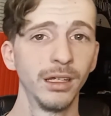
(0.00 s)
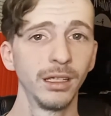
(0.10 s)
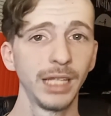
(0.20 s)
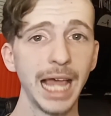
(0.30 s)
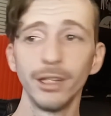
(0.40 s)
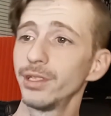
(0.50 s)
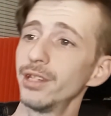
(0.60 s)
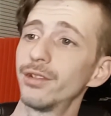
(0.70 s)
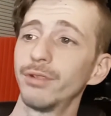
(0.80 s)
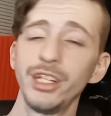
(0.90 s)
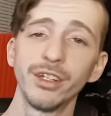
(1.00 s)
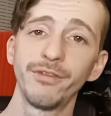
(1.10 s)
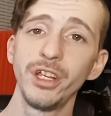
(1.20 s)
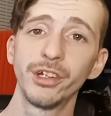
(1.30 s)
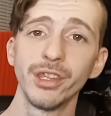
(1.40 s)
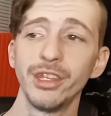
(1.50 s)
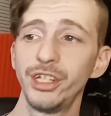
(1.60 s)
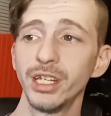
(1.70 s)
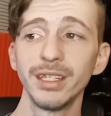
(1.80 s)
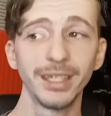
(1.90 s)
Kalos is the region featured in the
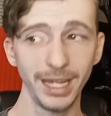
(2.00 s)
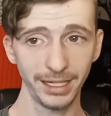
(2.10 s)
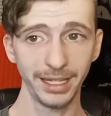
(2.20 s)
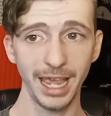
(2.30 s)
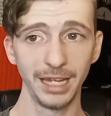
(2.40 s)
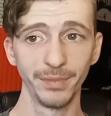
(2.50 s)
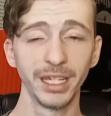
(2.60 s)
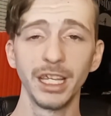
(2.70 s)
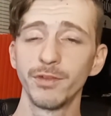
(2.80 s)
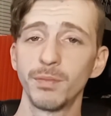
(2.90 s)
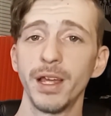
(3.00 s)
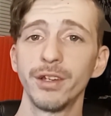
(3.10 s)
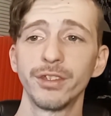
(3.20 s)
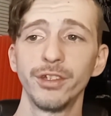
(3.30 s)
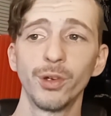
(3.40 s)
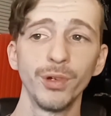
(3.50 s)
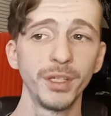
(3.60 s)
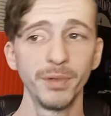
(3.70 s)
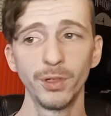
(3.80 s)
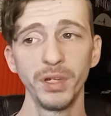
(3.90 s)
Gen 6 games and gives players the choice
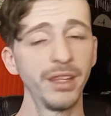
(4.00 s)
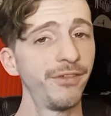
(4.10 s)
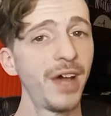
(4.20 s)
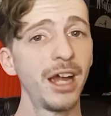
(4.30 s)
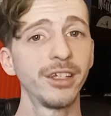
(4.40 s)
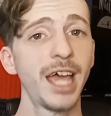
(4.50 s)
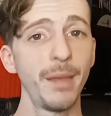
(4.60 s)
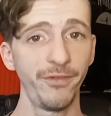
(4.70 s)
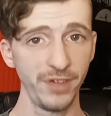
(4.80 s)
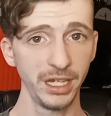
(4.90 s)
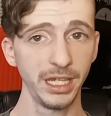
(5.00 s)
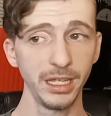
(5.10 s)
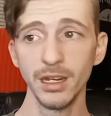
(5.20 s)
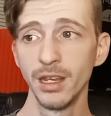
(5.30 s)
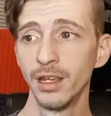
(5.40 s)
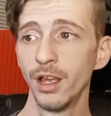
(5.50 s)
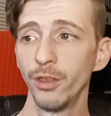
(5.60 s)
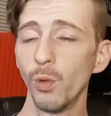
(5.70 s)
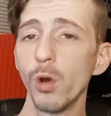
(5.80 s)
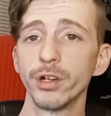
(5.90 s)
between the Fire-type Fennekin,
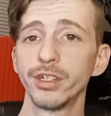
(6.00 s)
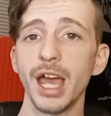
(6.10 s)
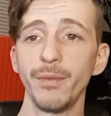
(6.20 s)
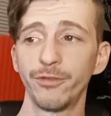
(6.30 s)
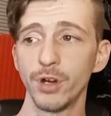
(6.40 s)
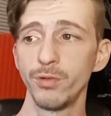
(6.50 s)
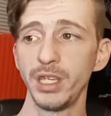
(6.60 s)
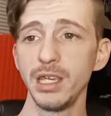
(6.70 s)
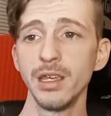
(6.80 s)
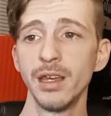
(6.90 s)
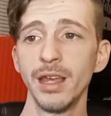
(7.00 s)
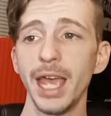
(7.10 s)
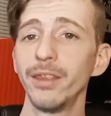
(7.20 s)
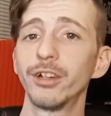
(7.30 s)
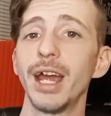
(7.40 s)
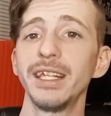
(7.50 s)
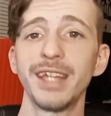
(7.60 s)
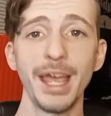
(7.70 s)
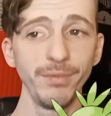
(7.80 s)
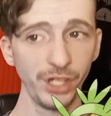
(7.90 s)
the Water-type Froakie, and the
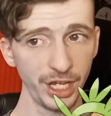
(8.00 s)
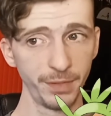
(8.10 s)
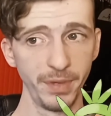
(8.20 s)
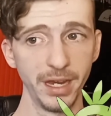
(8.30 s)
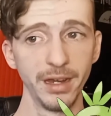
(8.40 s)
Grass-type Chespin.